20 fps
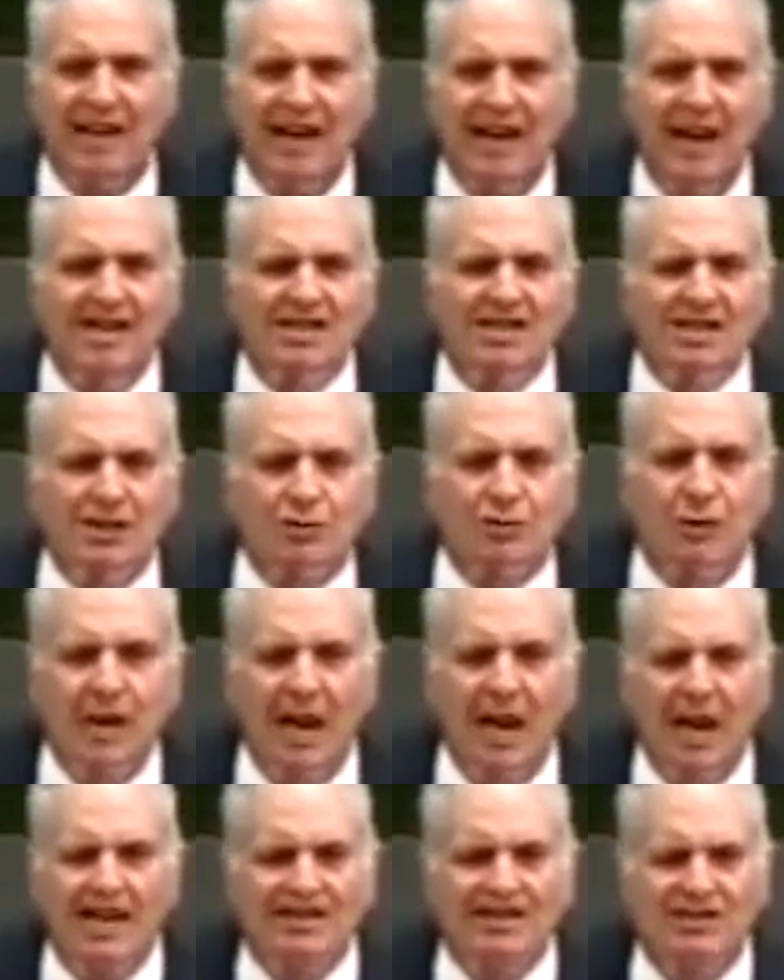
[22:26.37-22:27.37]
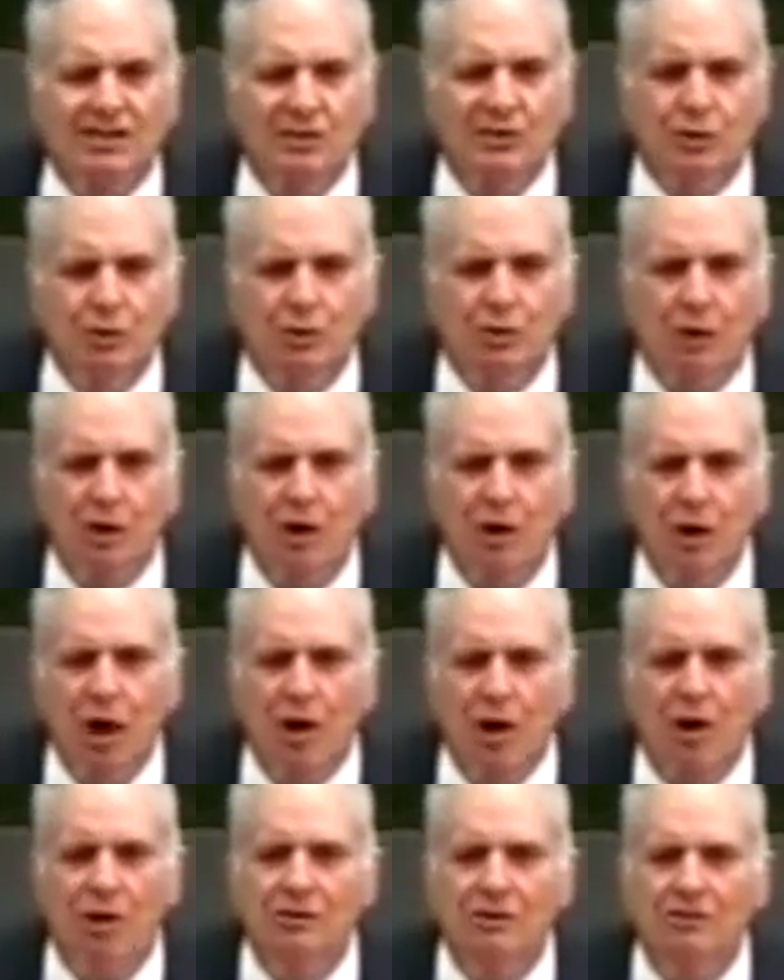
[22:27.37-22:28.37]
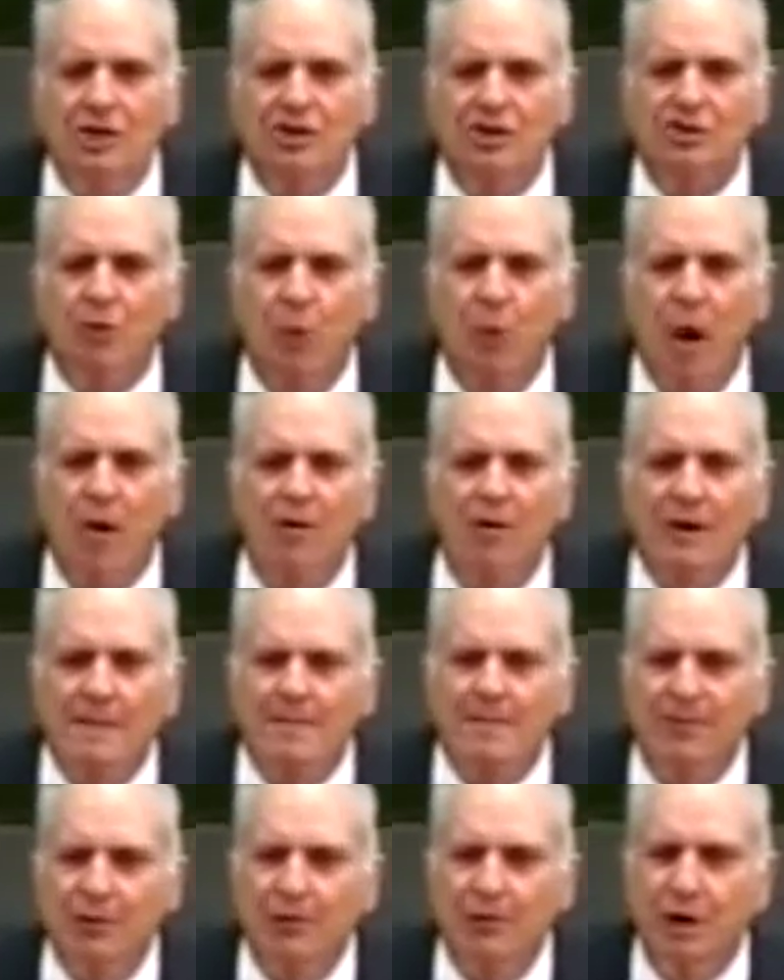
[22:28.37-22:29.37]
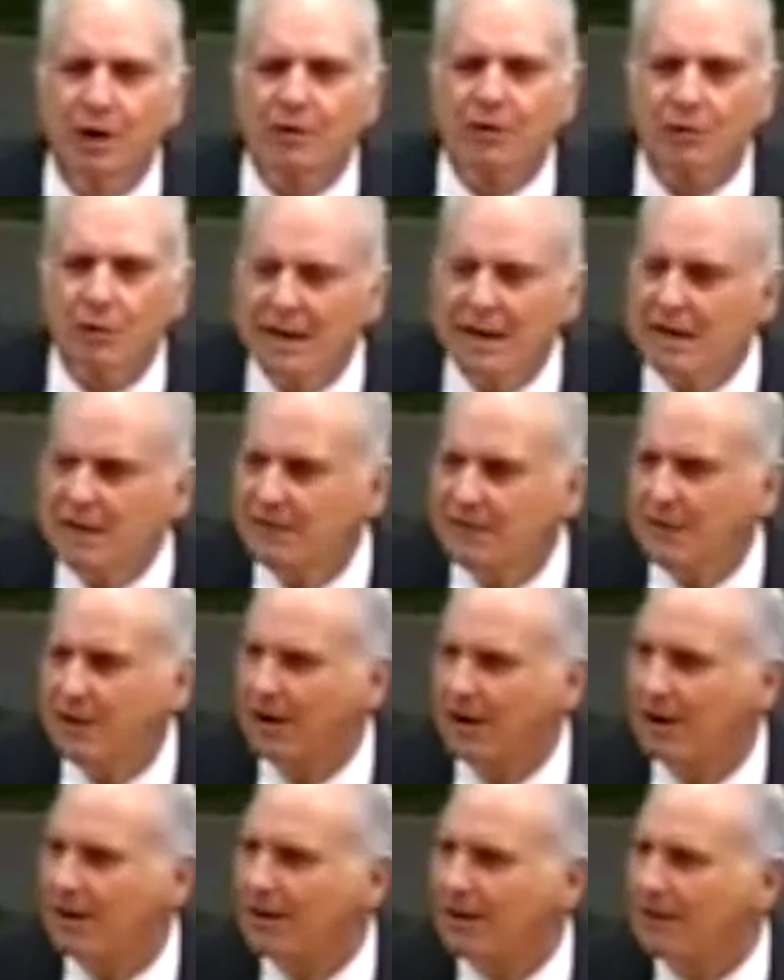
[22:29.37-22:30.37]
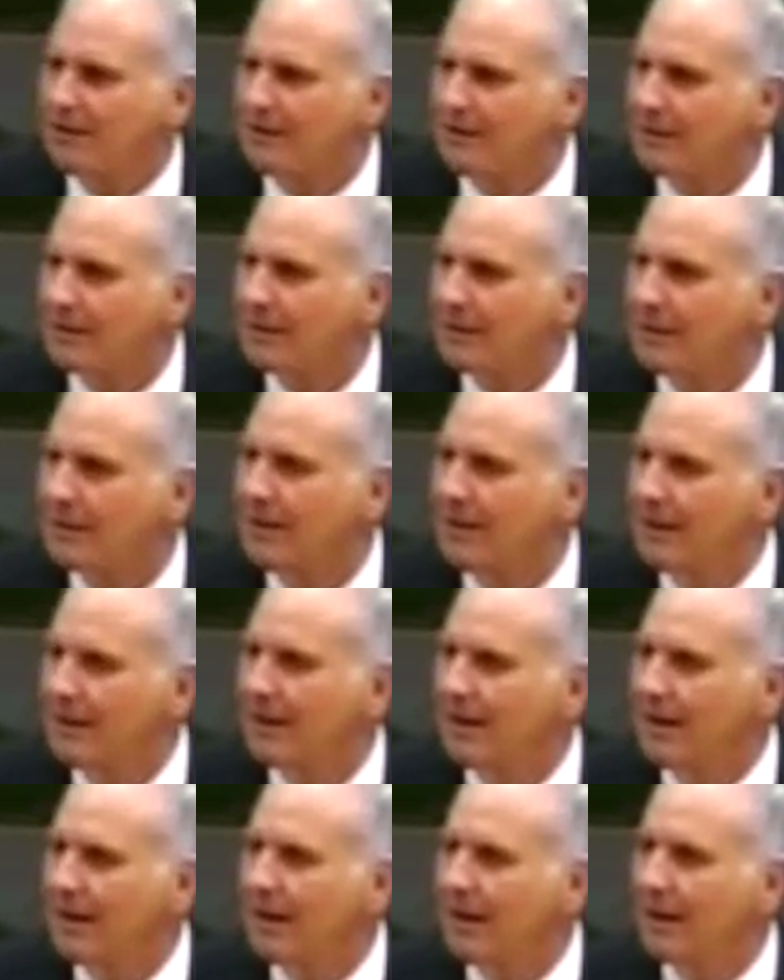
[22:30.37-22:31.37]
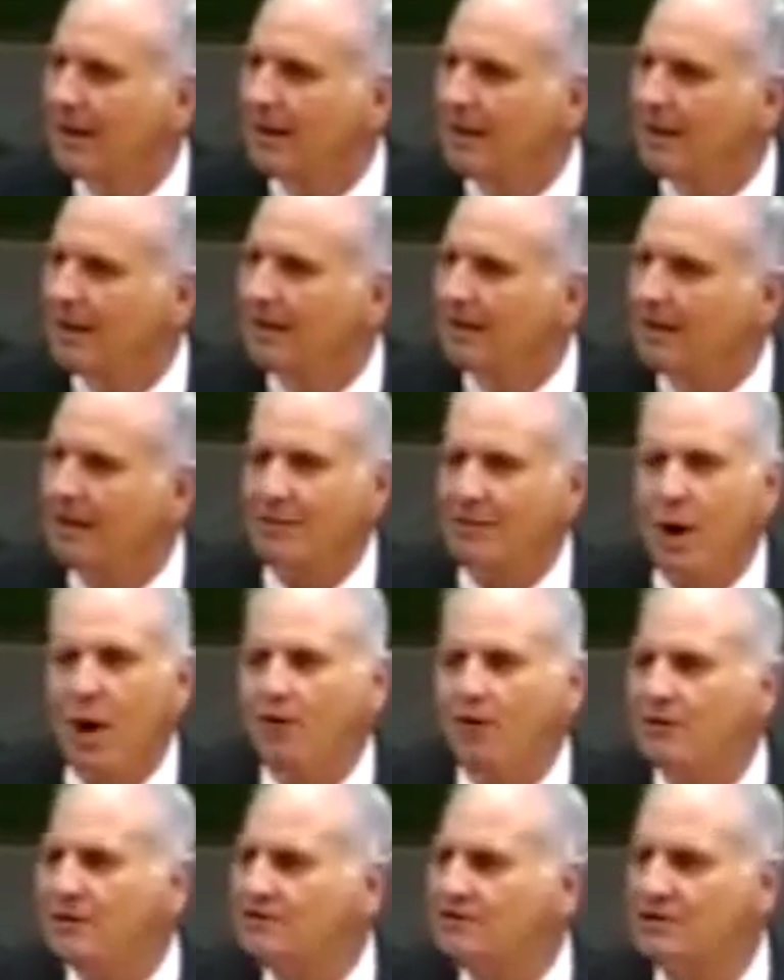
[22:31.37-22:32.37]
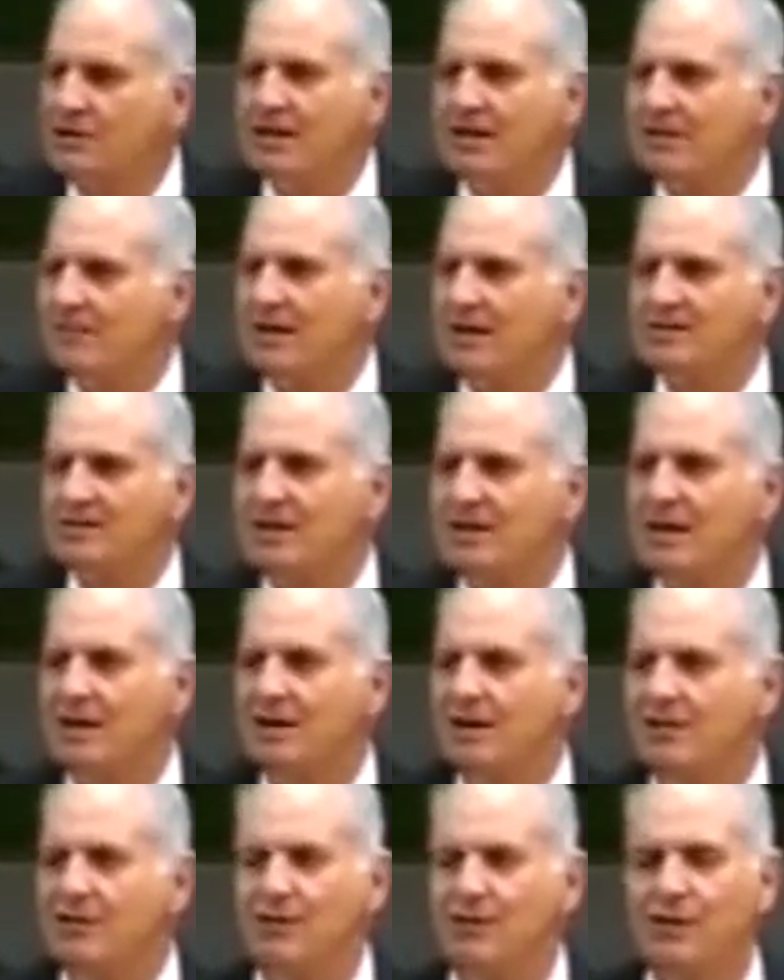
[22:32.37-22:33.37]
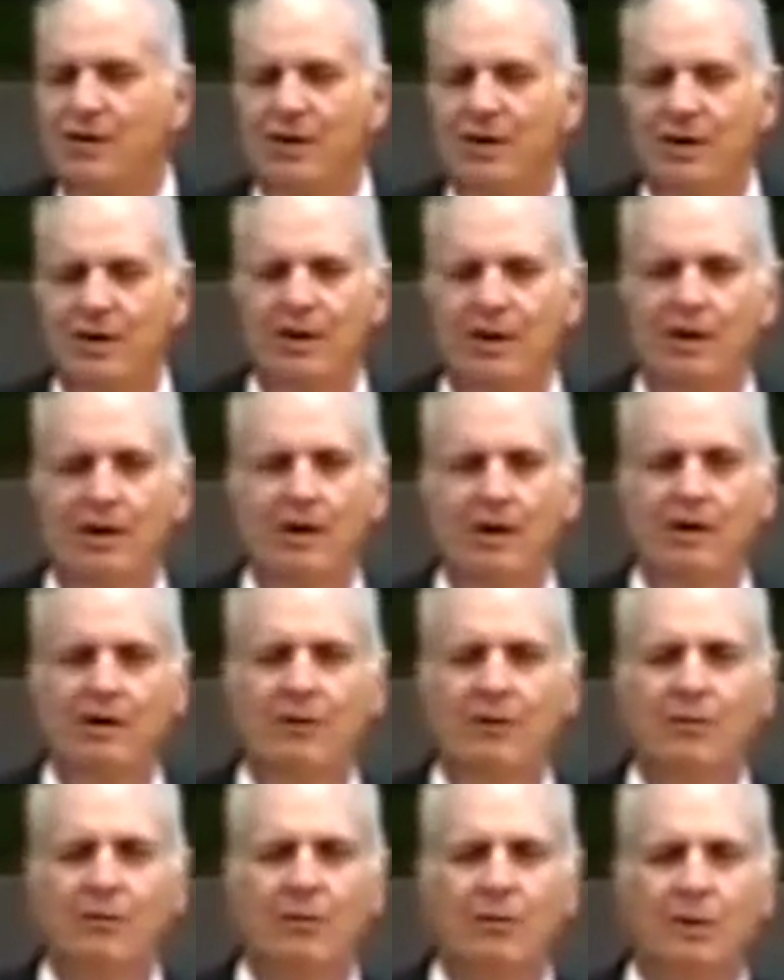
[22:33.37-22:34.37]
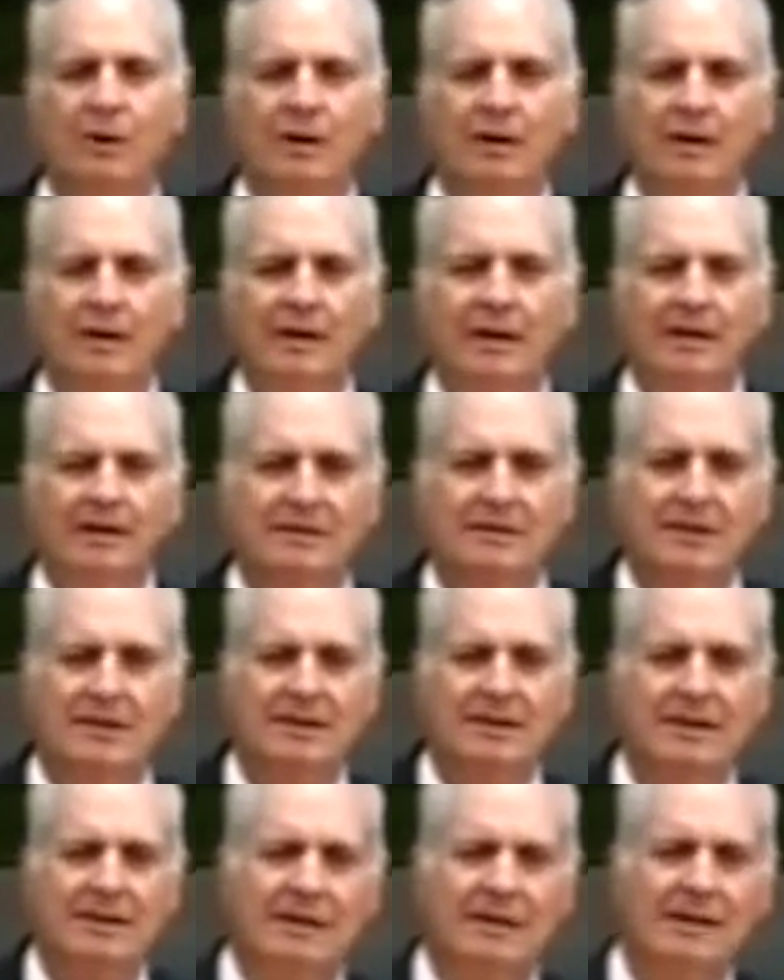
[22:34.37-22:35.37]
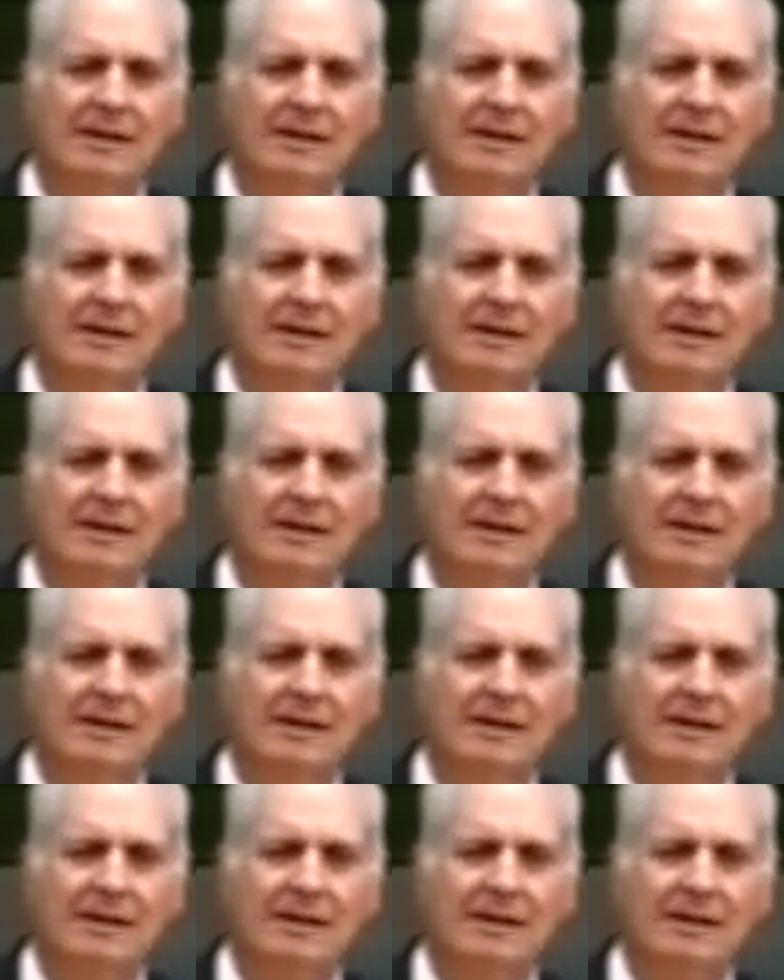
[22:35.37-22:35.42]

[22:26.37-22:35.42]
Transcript: at the history lessons you can learn just walking through a graveyard. And I've often said to myself, wonder where he is.